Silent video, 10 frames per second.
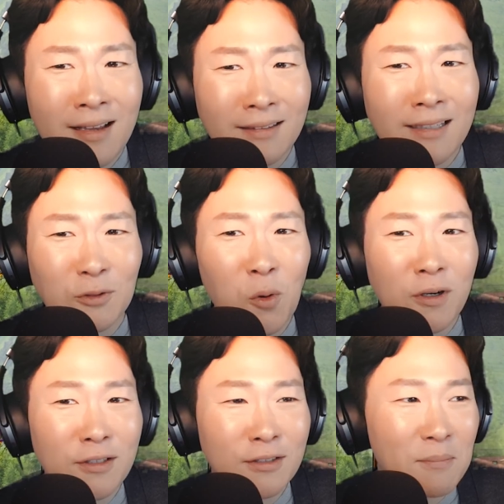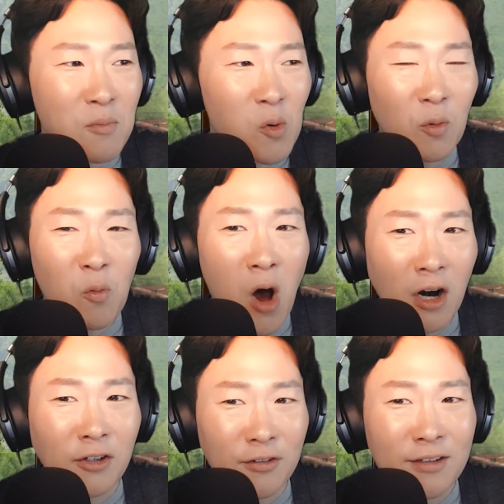let's order some more
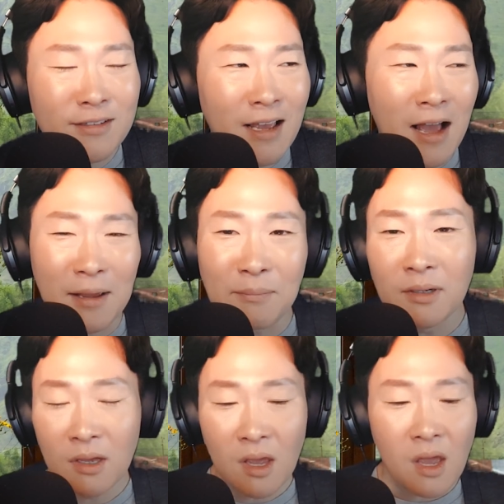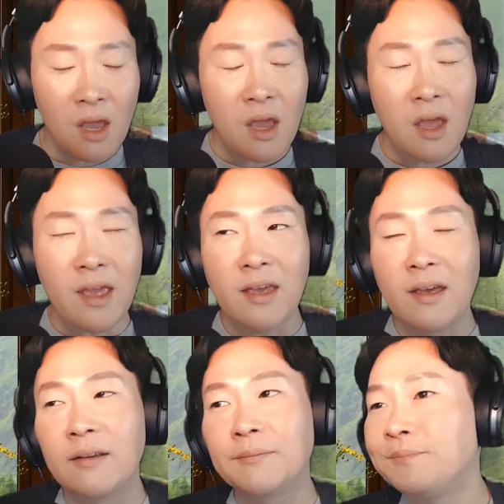water this time.
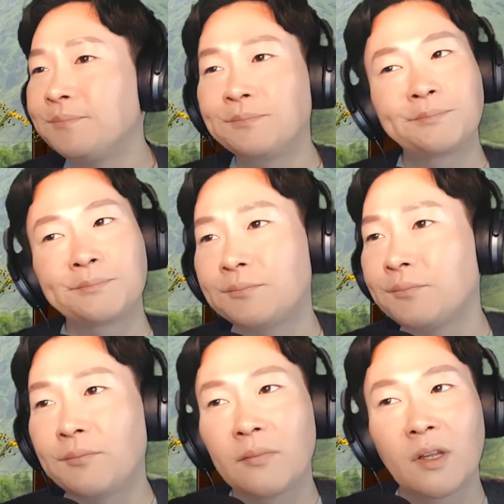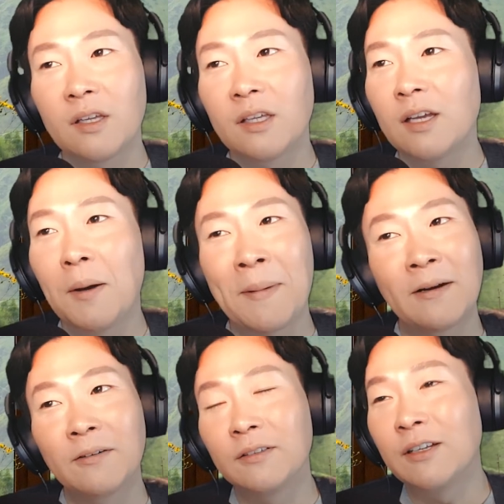And
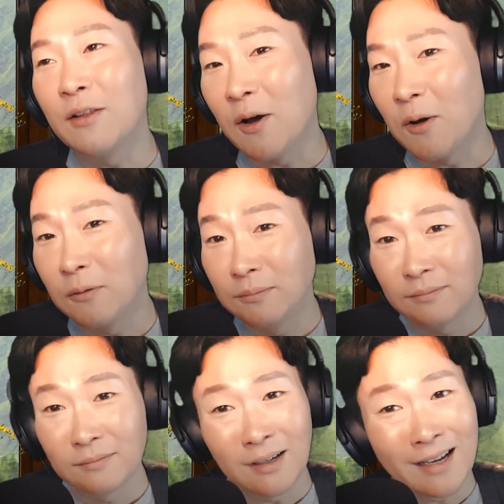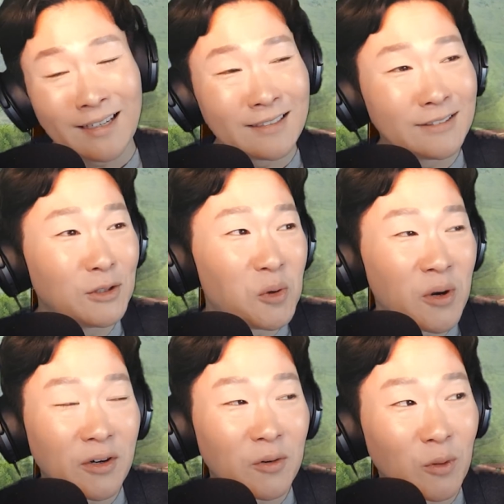apparently, though, I guess the
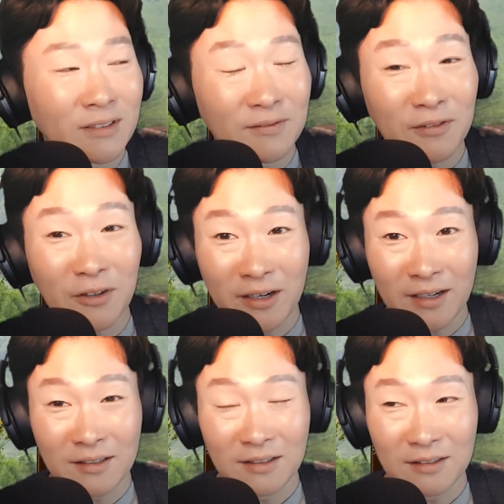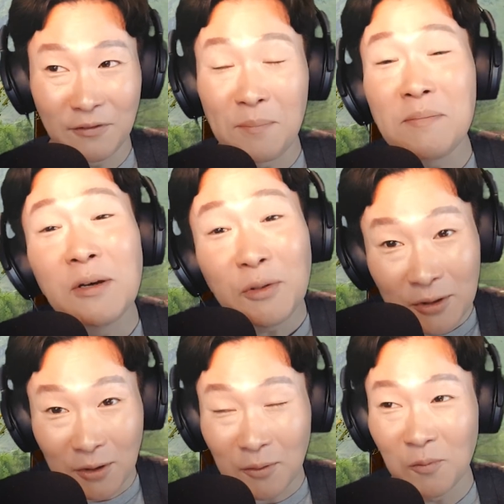lawyer wasn't very
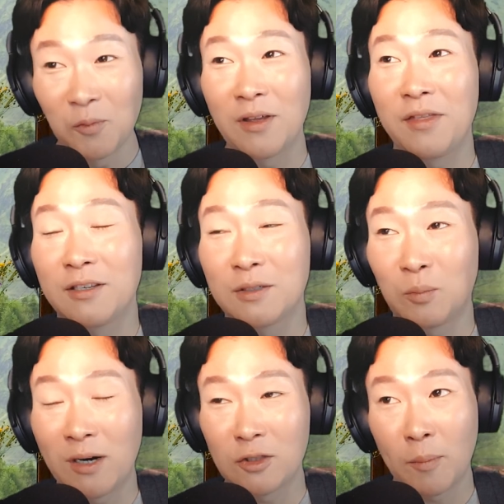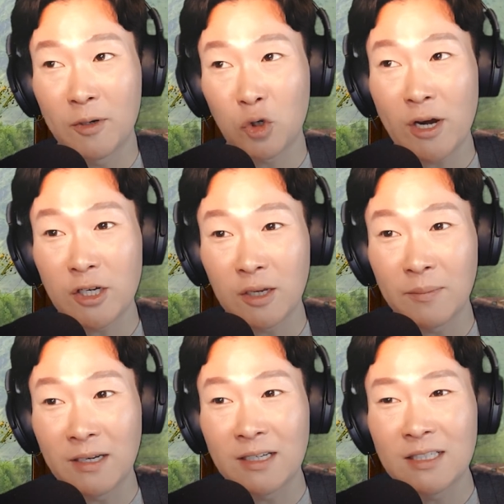familiar with this press arbitration
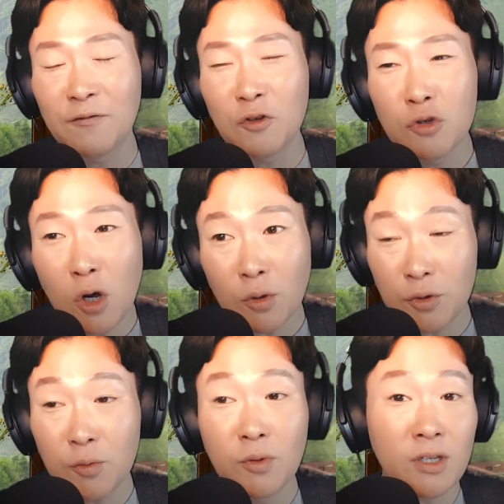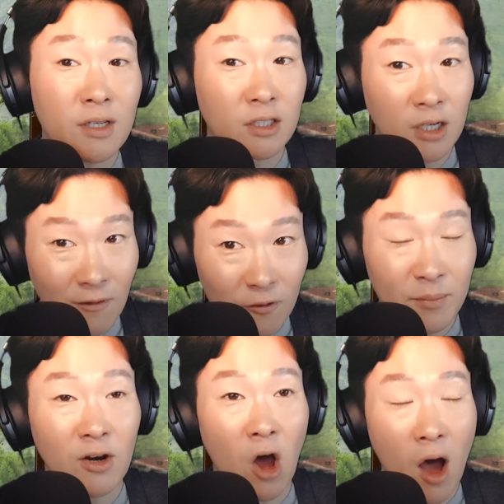committee, because if you go to these
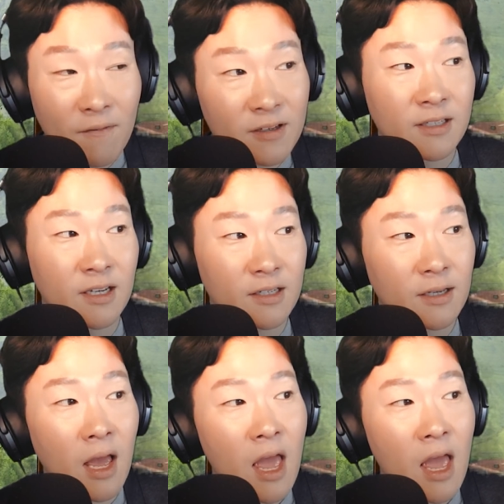government offices,